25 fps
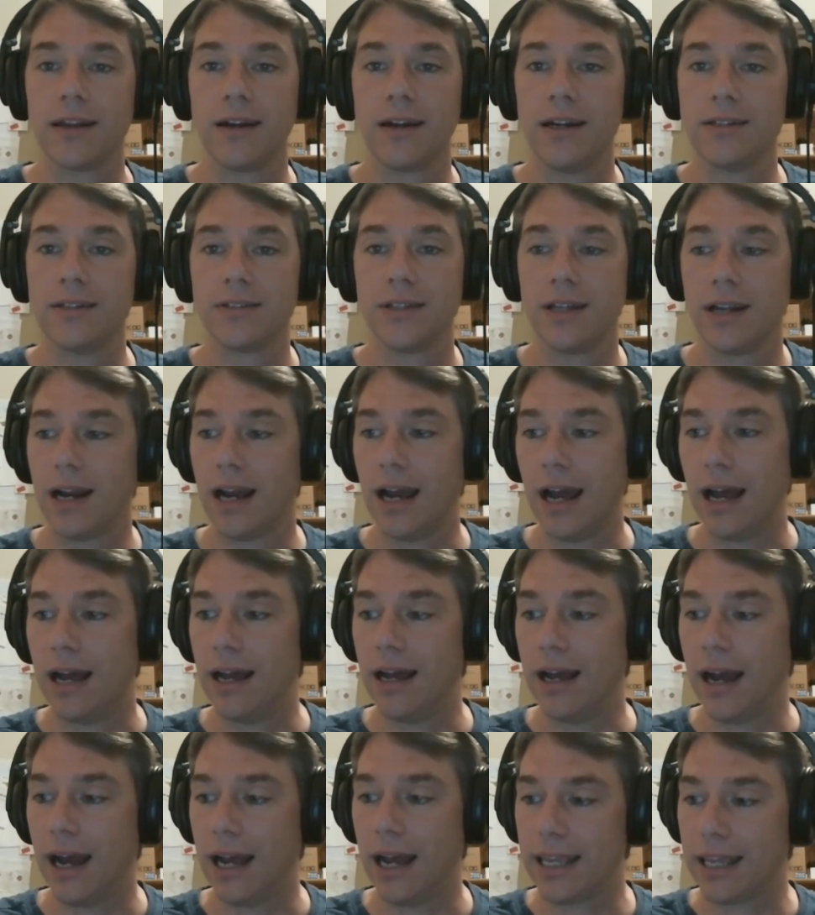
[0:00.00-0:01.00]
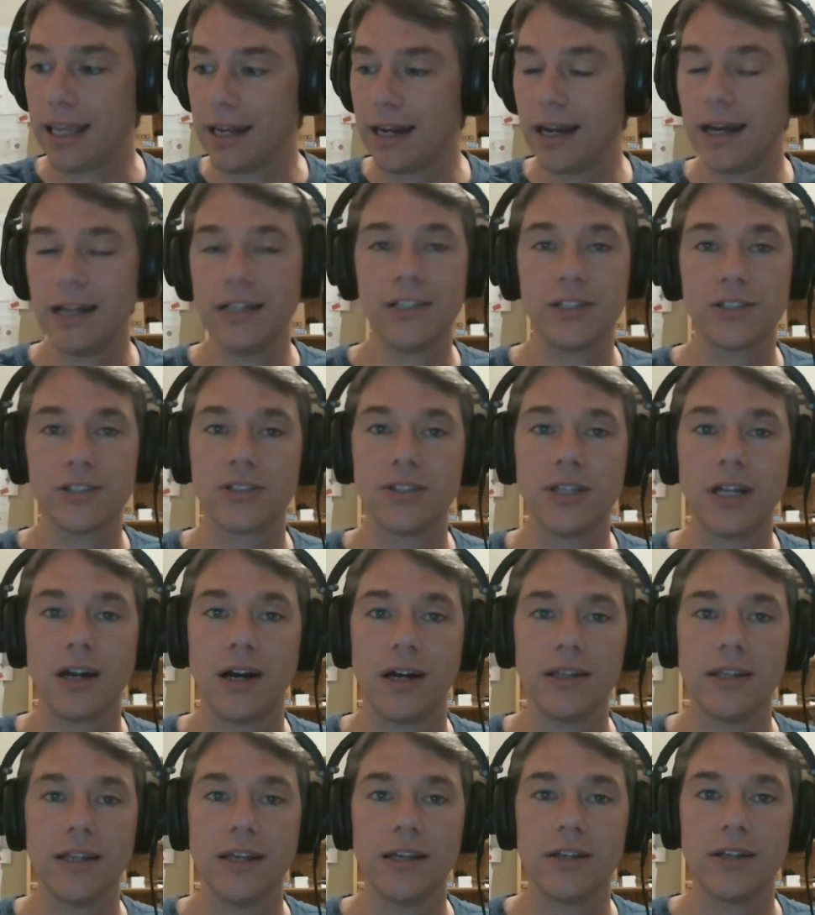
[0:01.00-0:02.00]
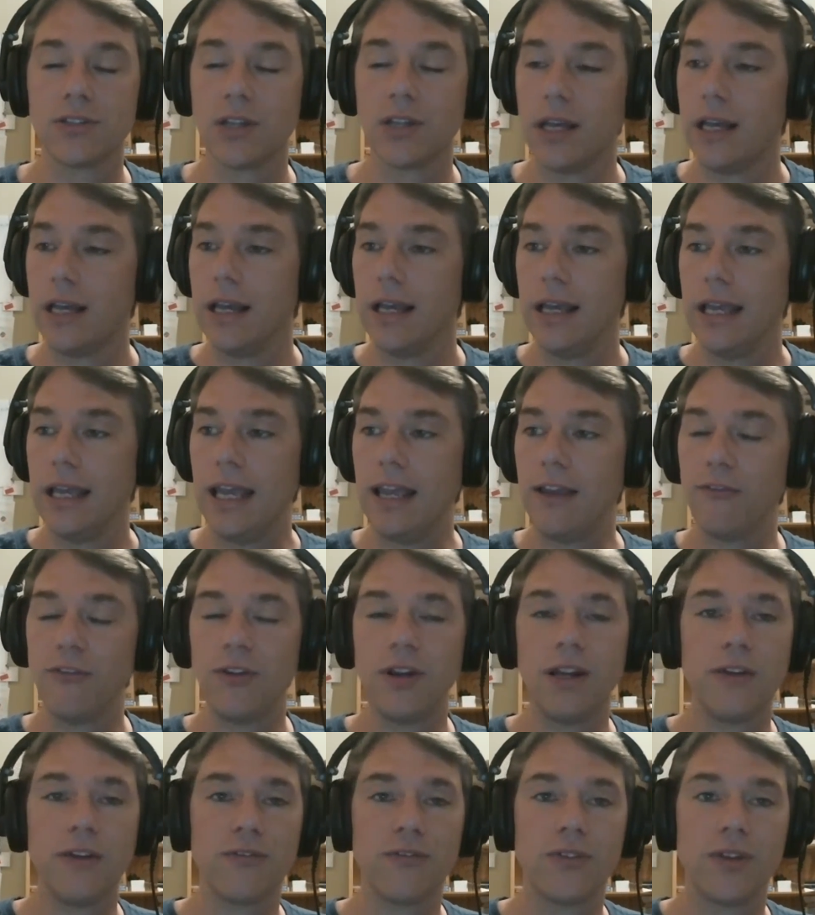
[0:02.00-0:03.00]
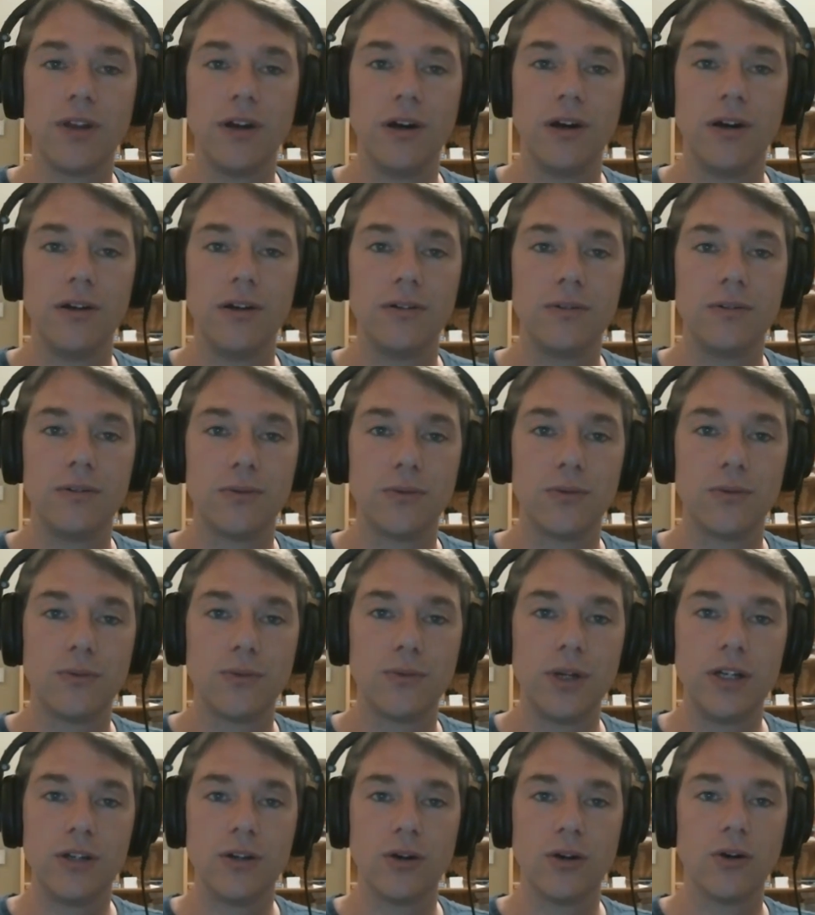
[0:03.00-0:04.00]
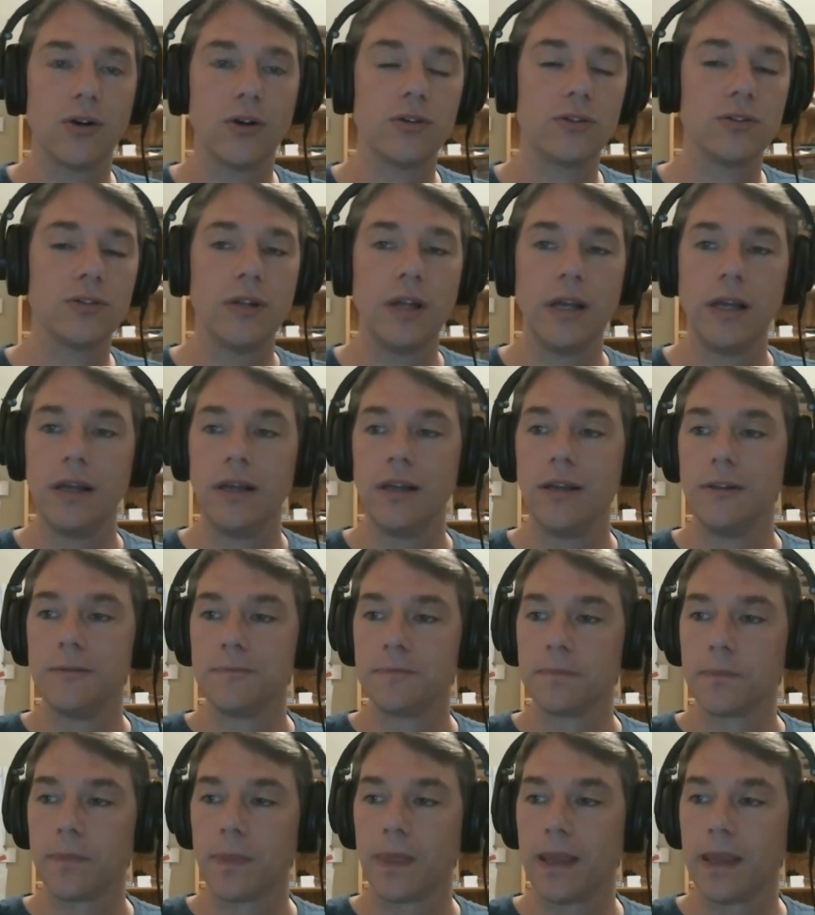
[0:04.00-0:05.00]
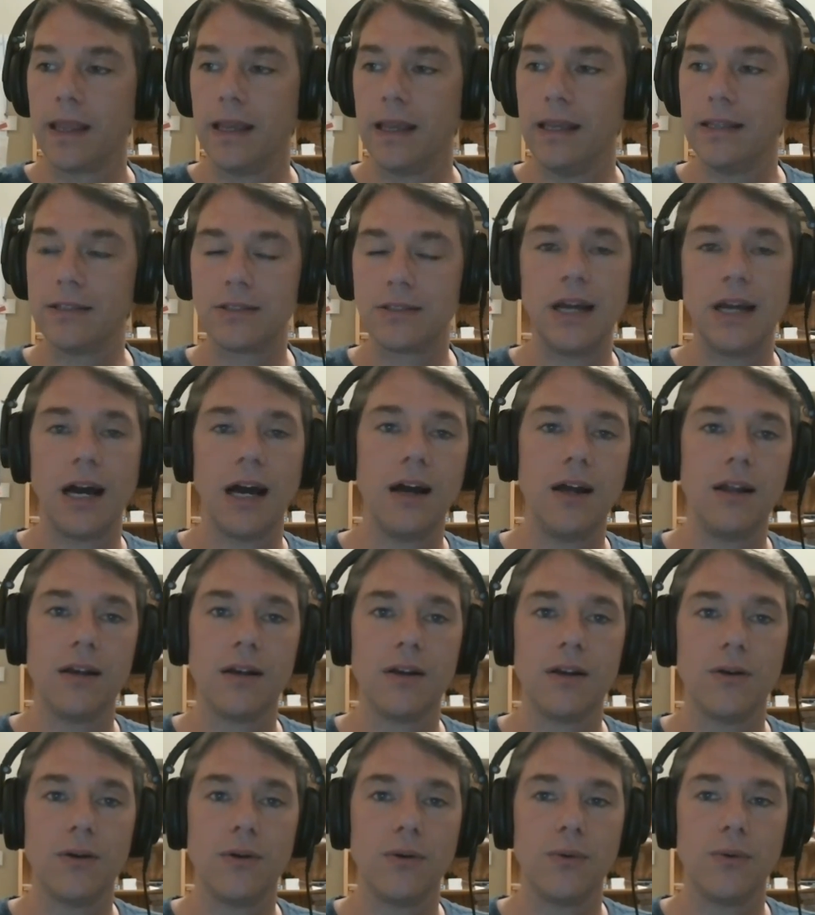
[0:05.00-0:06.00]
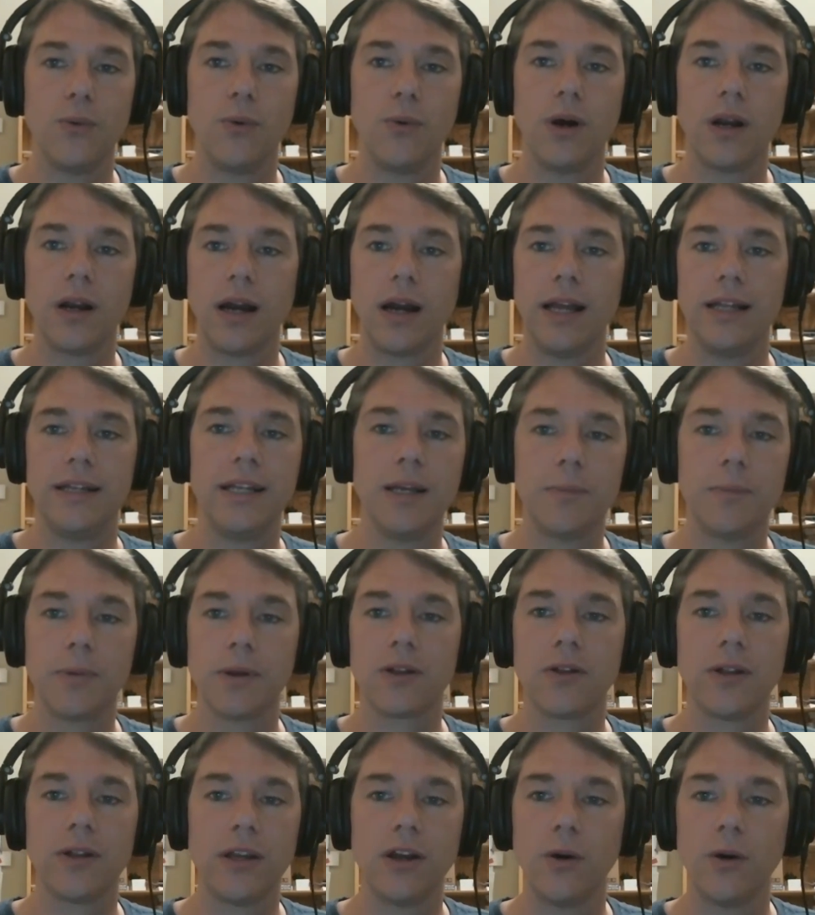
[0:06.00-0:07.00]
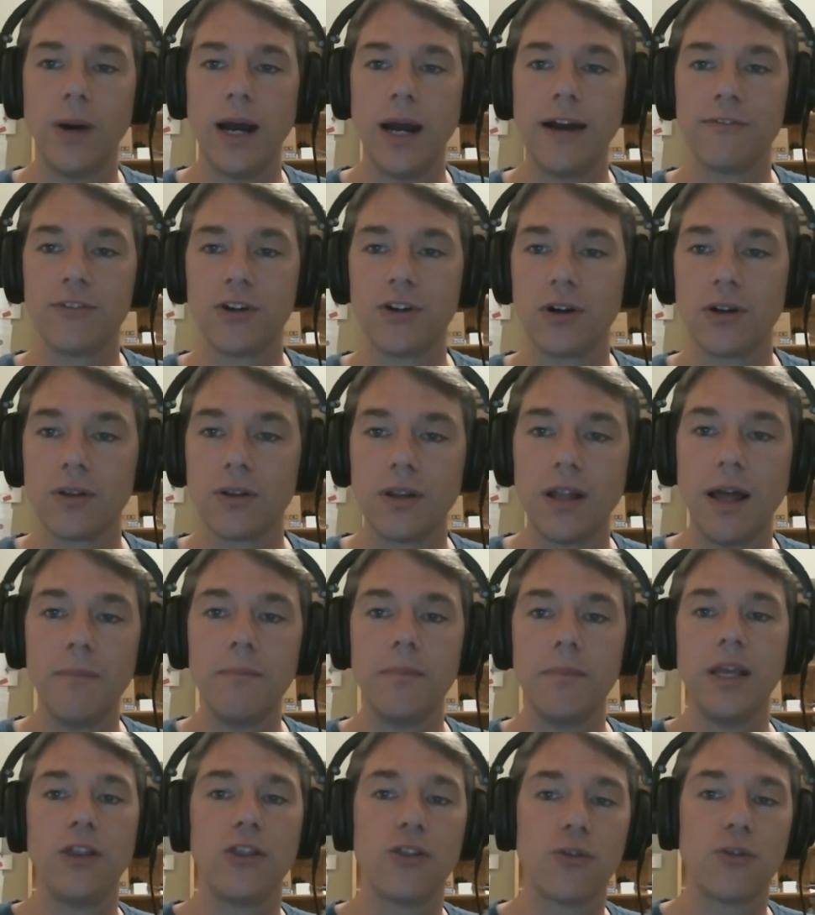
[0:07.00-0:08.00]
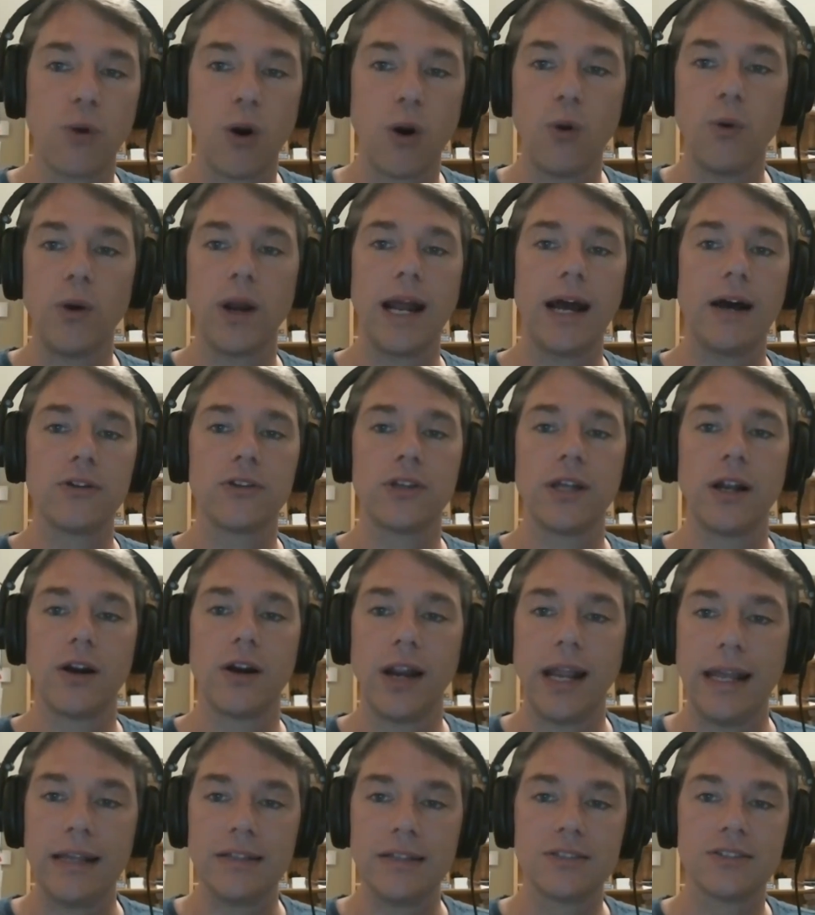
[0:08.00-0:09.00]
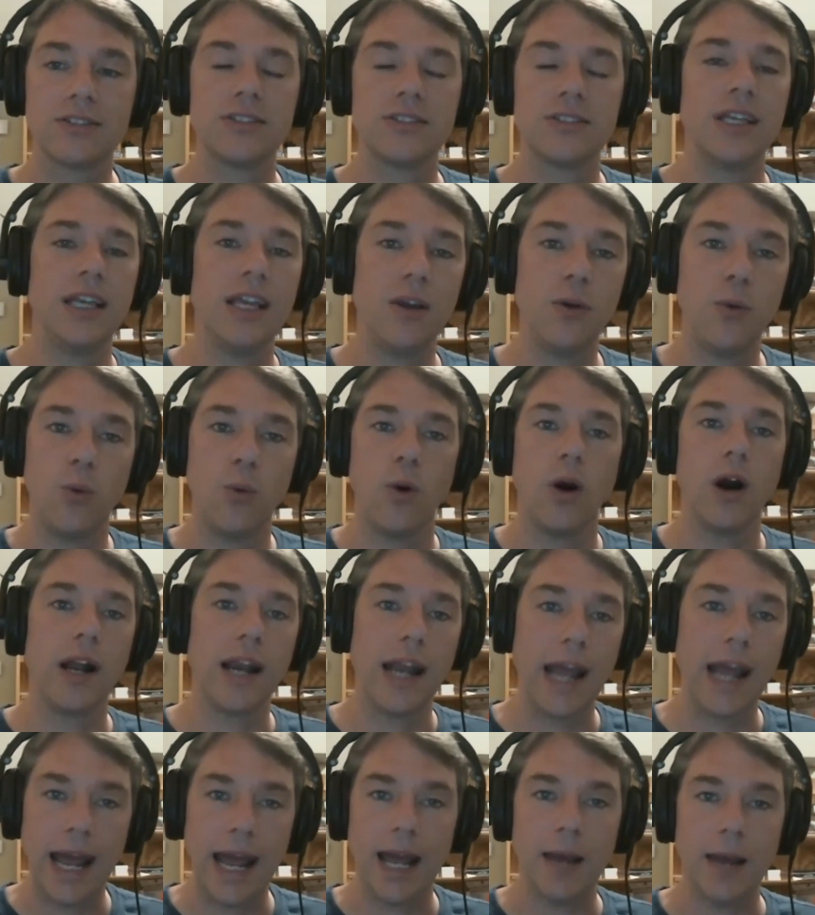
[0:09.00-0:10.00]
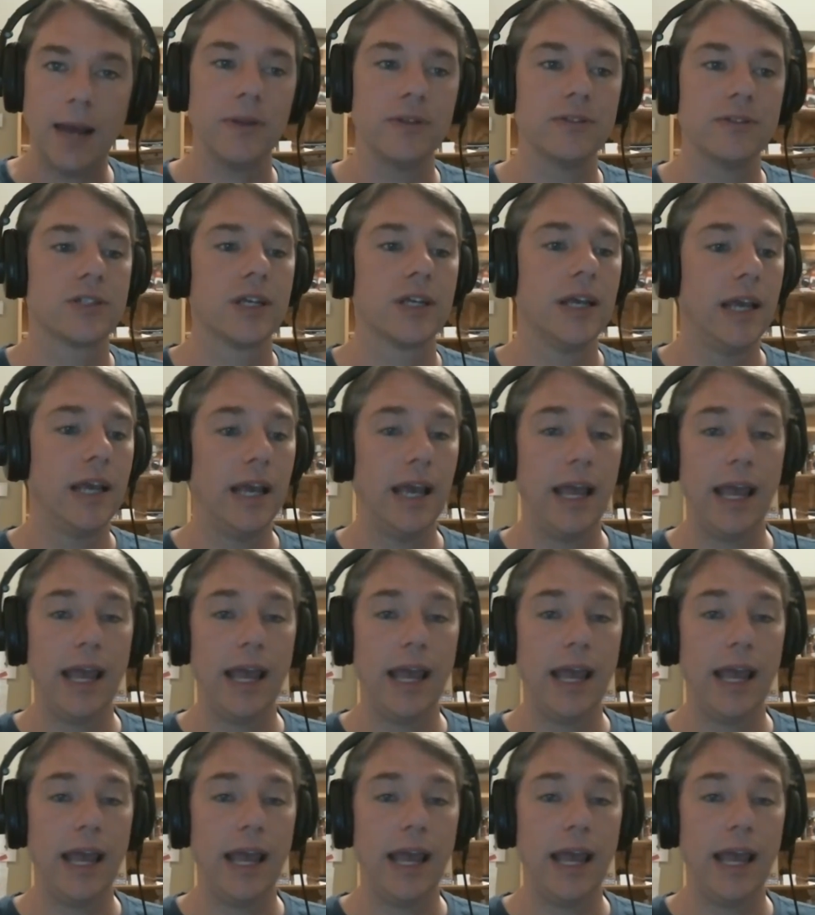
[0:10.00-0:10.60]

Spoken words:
And I said, I cannot just sit on this, even if the return is not what I typically go after. Let me throw it out there and see what happens.